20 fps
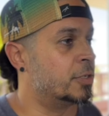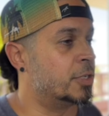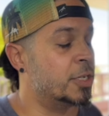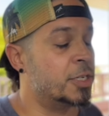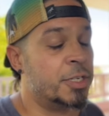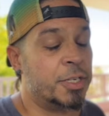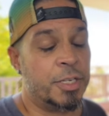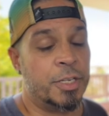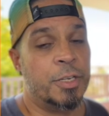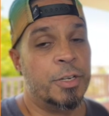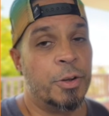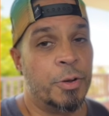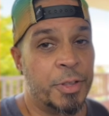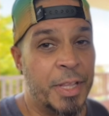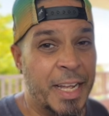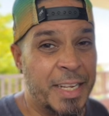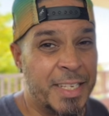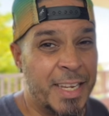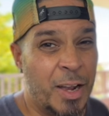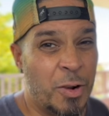just so you know,
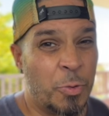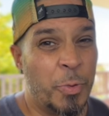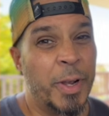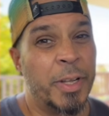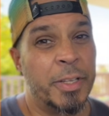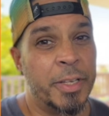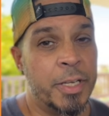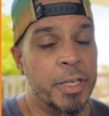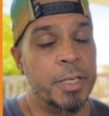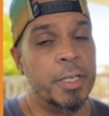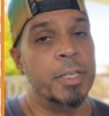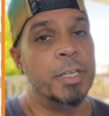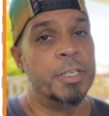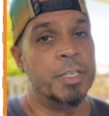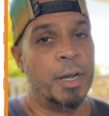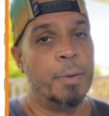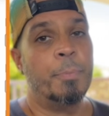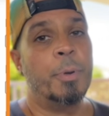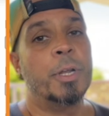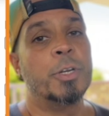that's how quickly you need to
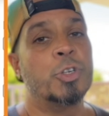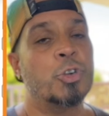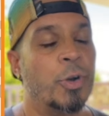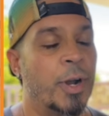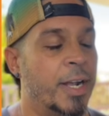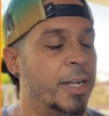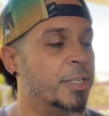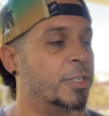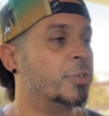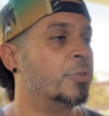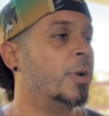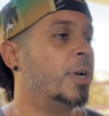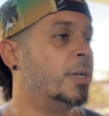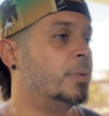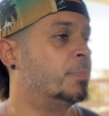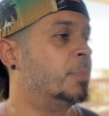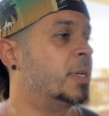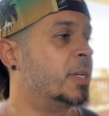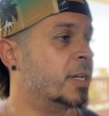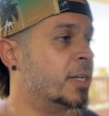jump on trends,
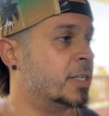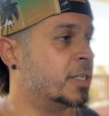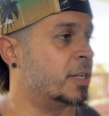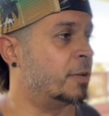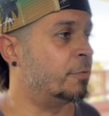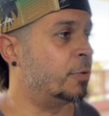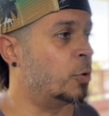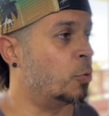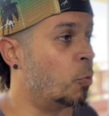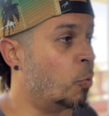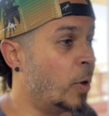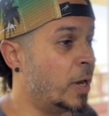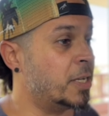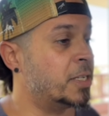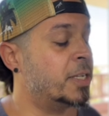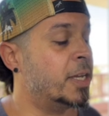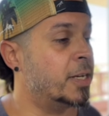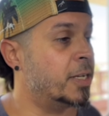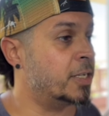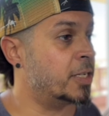right? Because if you
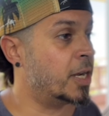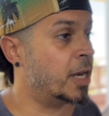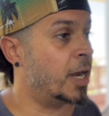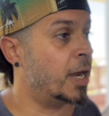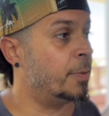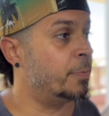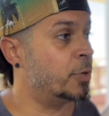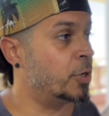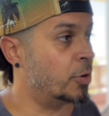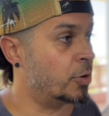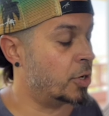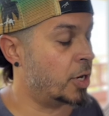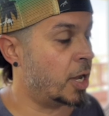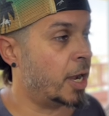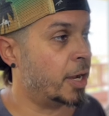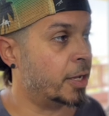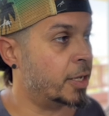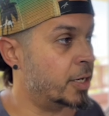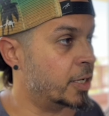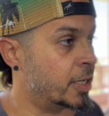waste any time, you're
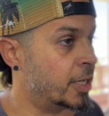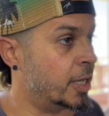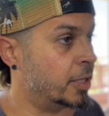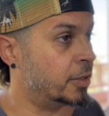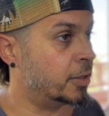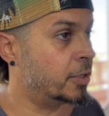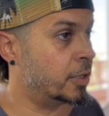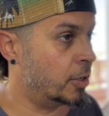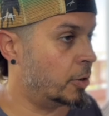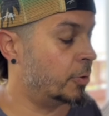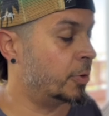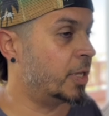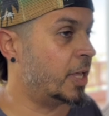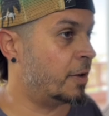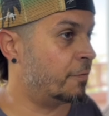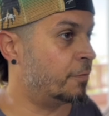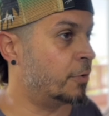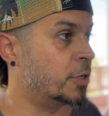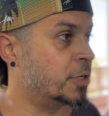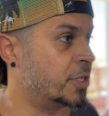not going to get, you know, in
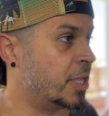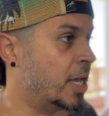that first